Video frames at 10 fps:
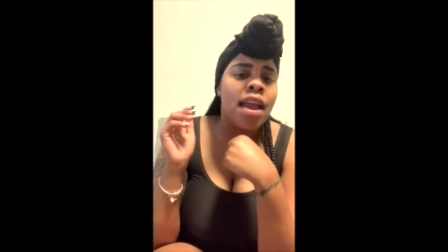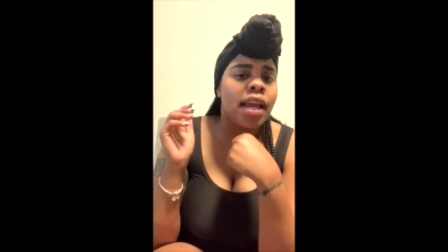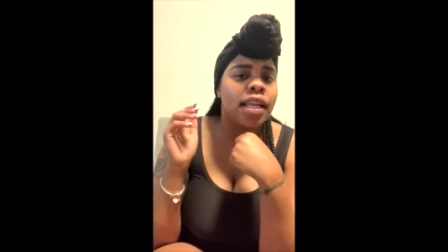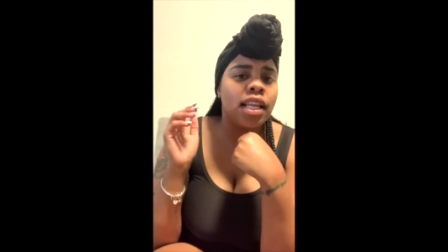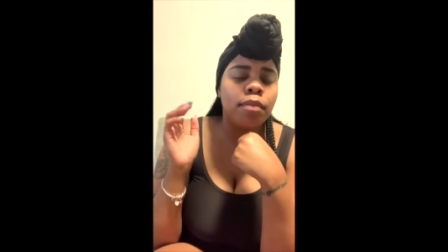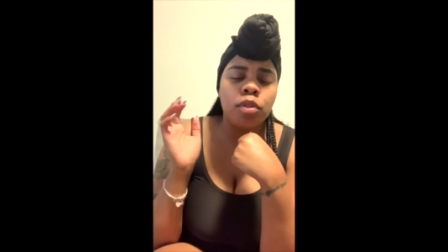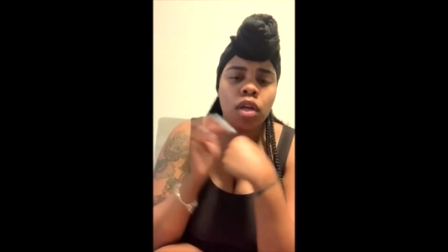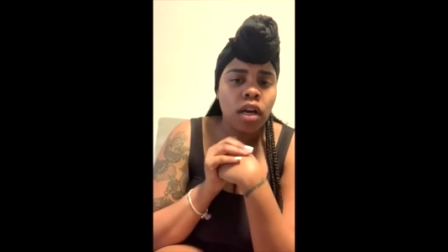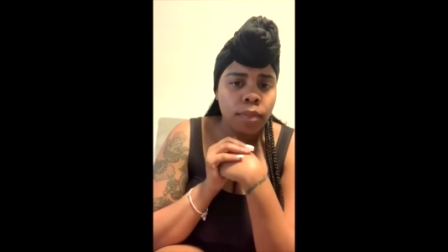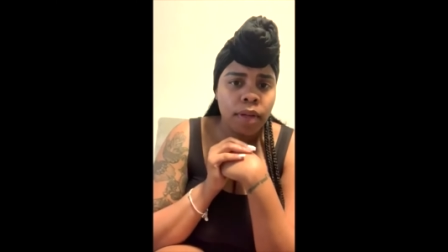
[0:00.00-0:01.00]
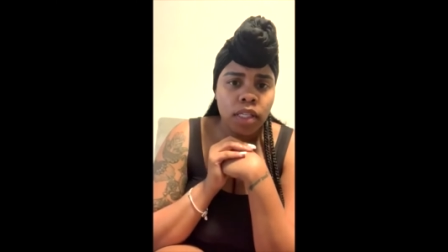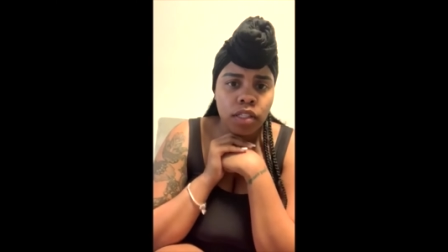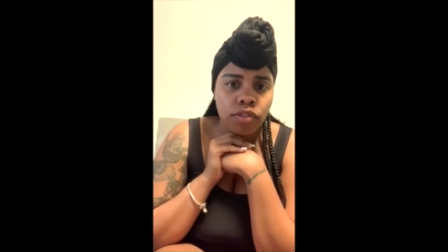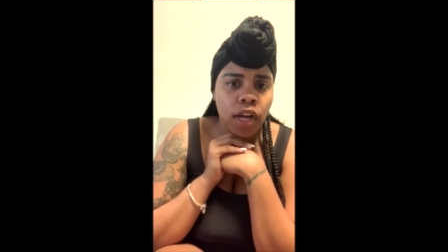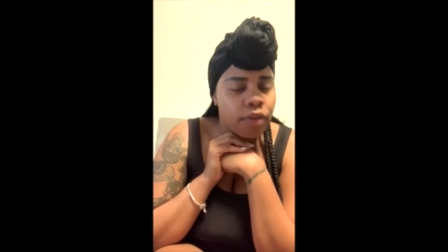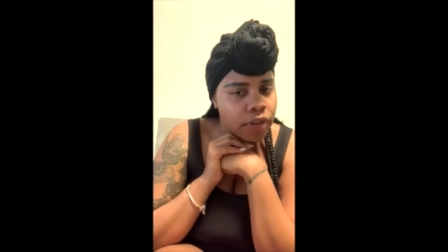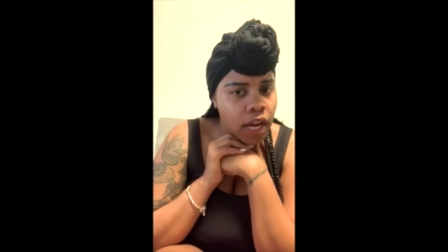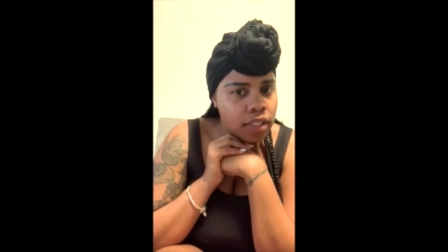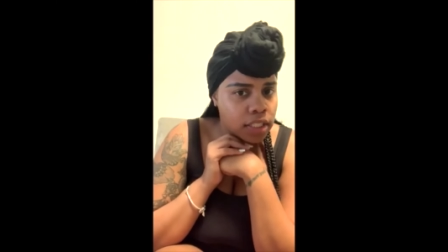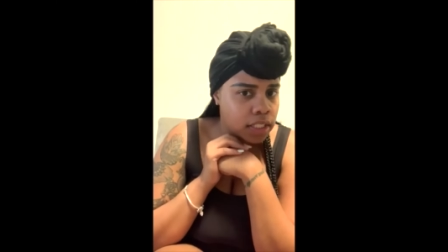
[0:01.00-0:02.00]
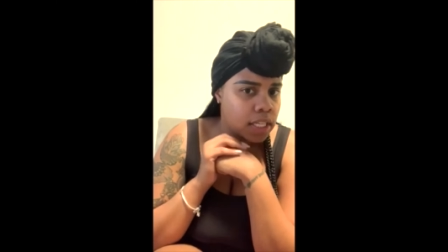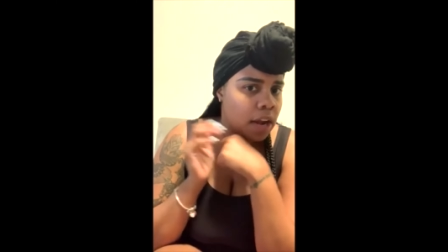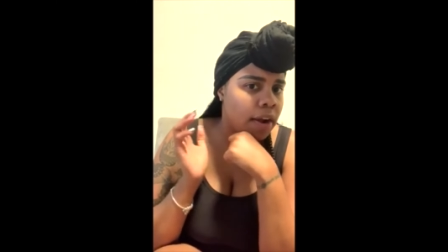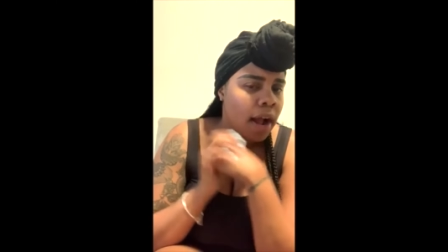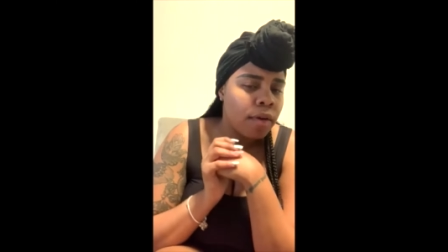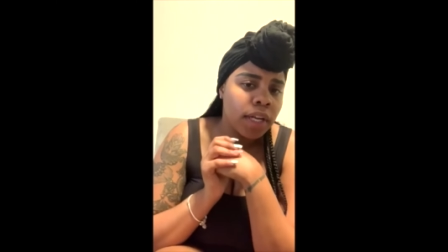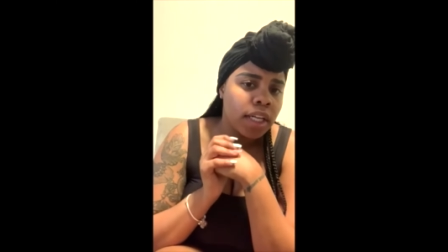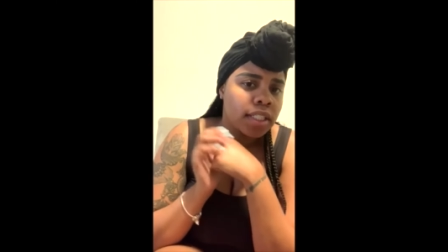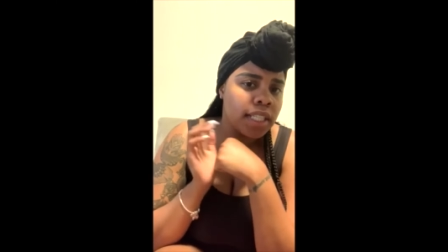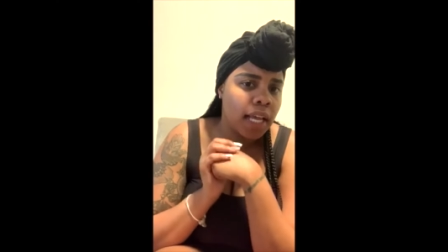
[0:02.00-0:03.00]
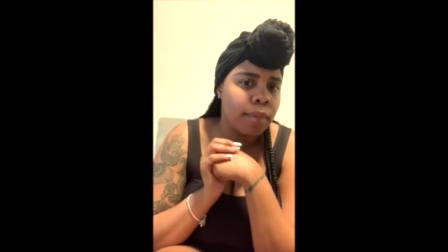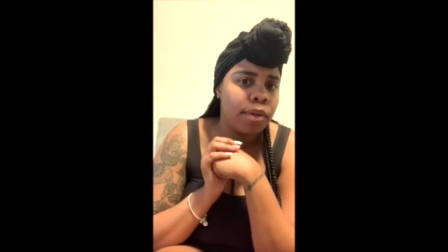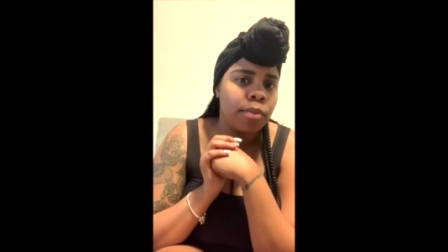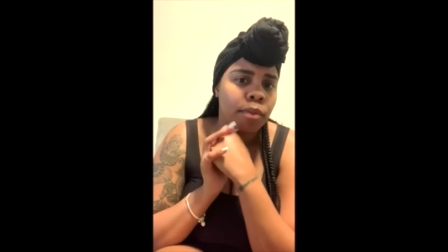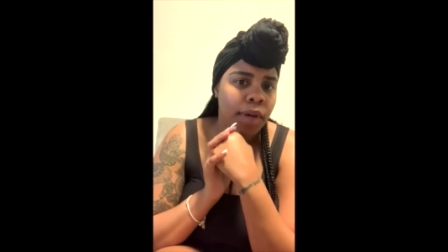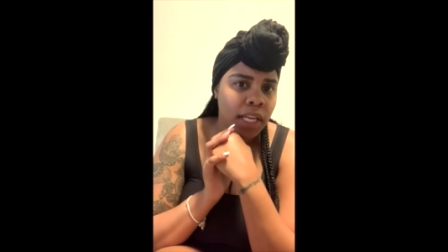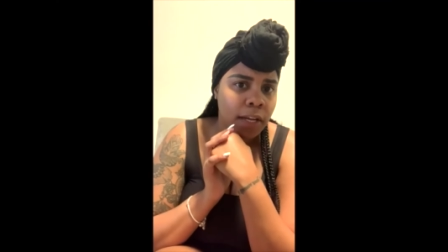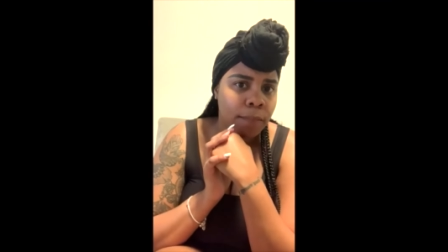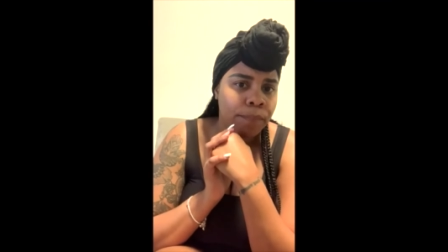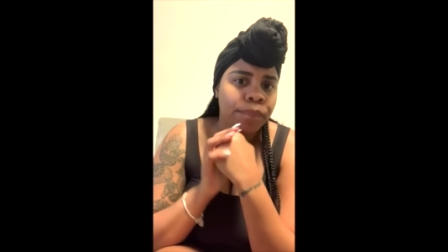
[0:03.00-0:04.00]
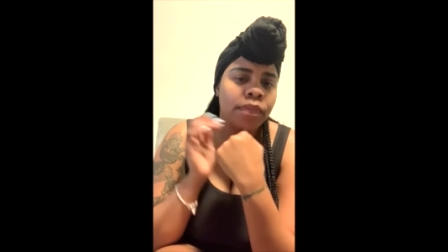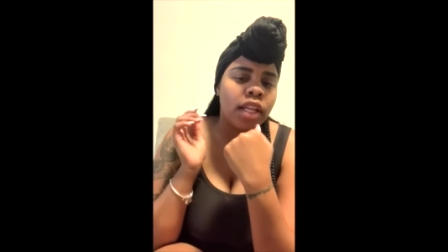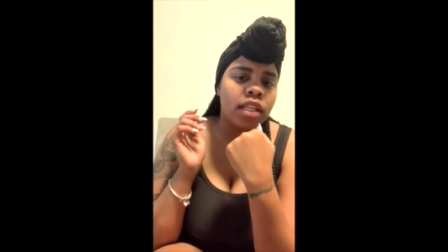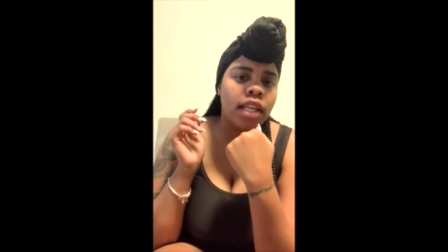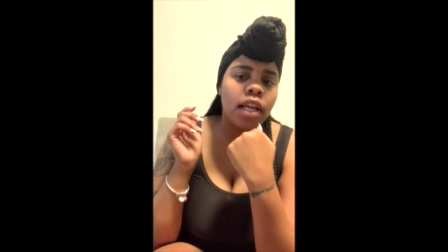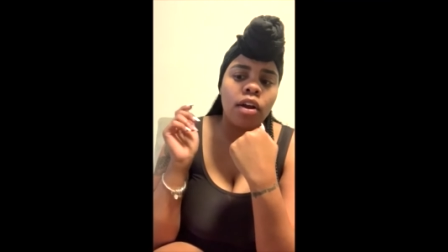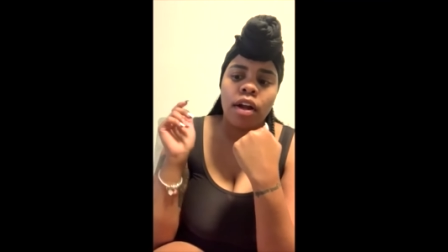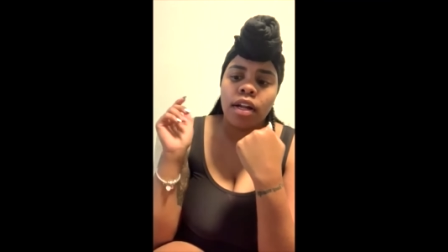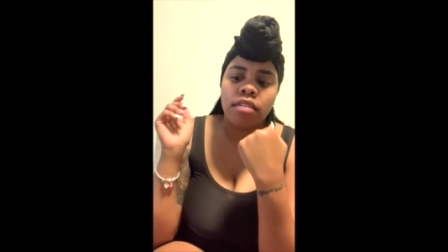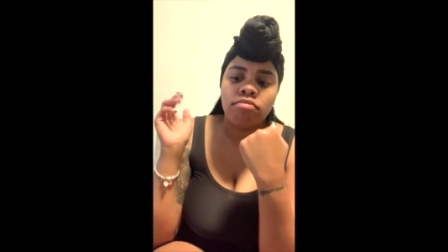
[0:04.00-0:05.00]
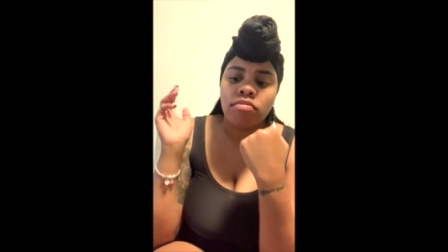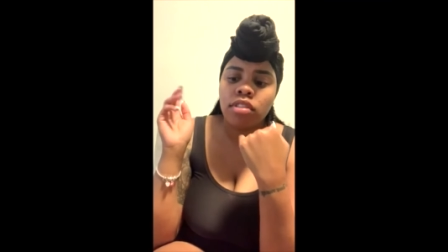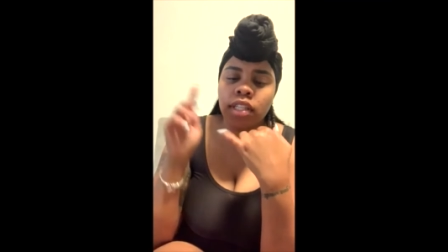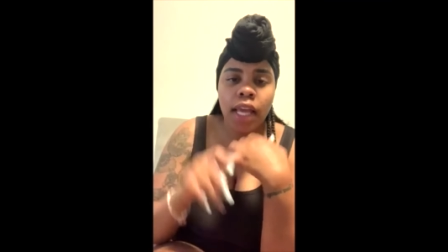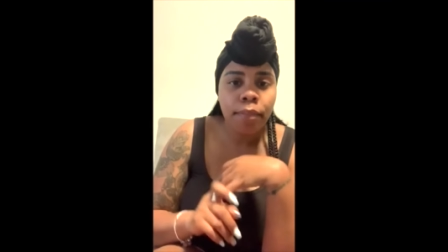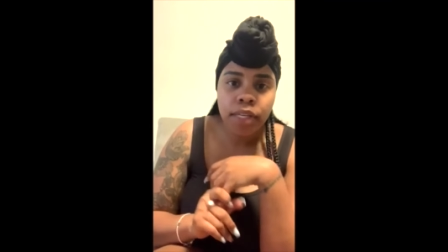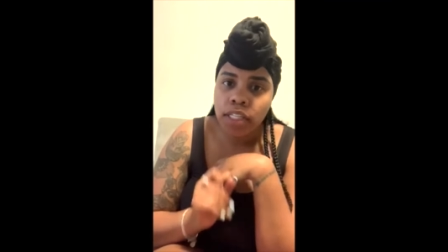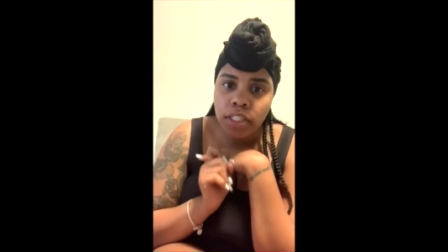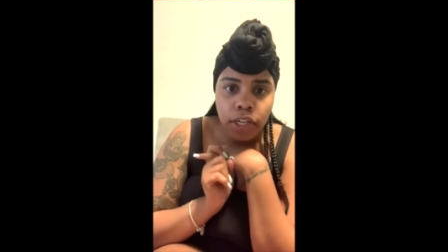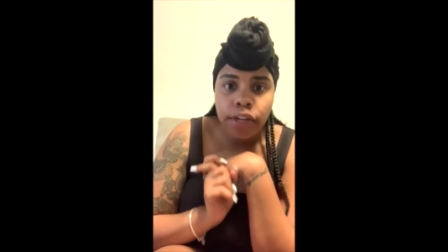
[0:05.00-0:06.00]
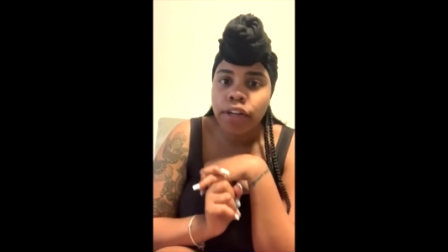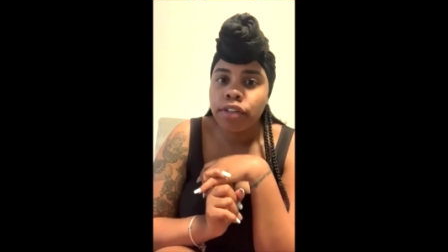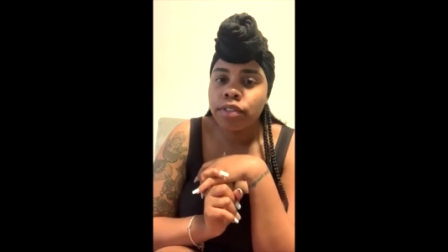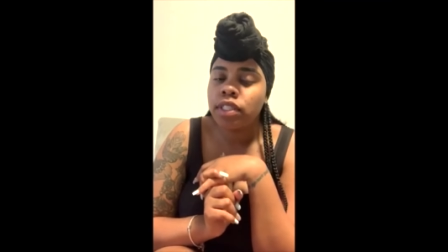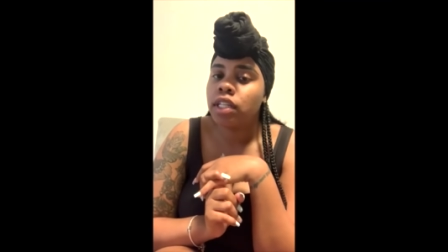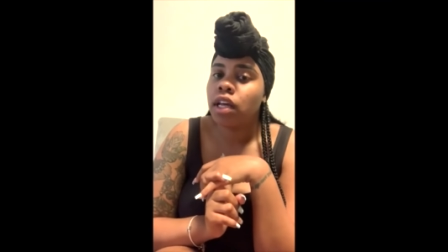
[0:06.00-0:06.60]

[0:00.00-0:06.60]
and they be talking about these recovery houses that are out here taking people money. They are scamming these girls,